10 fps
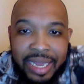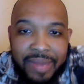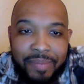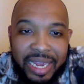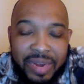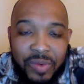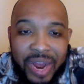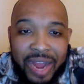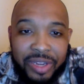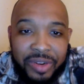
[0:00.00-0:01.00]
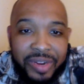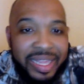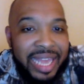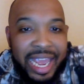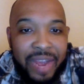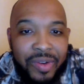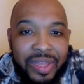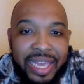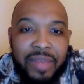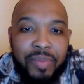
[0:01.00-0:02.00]
Meanwhile, during the era
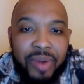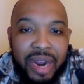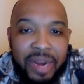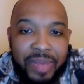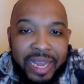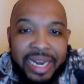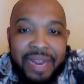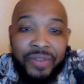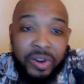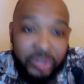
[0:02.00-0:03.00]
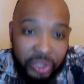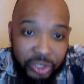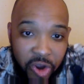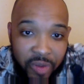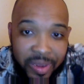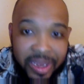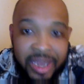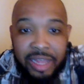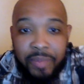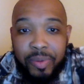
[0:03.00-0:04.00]
that LeBron played in versus Kobe,
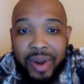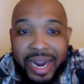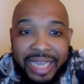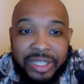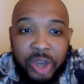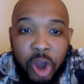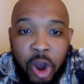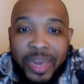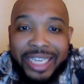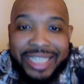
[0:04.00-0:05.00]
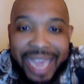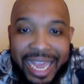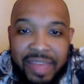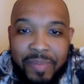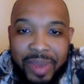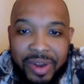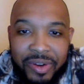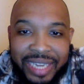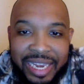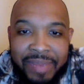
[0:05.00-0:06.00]
LeBron has always had the better
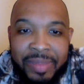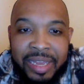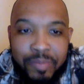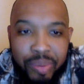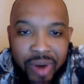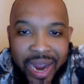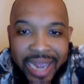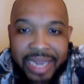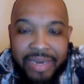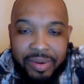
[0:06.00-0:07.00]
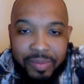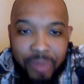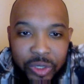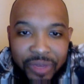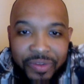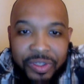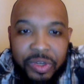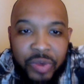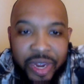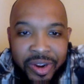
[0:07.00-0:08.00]
team than Bryant most of his
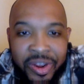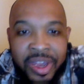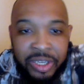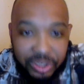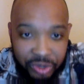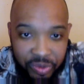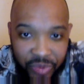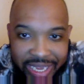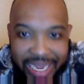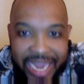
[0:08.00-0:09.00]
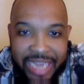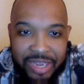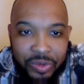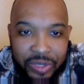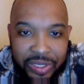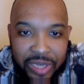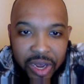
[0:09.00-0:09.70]
career. So you really can't use this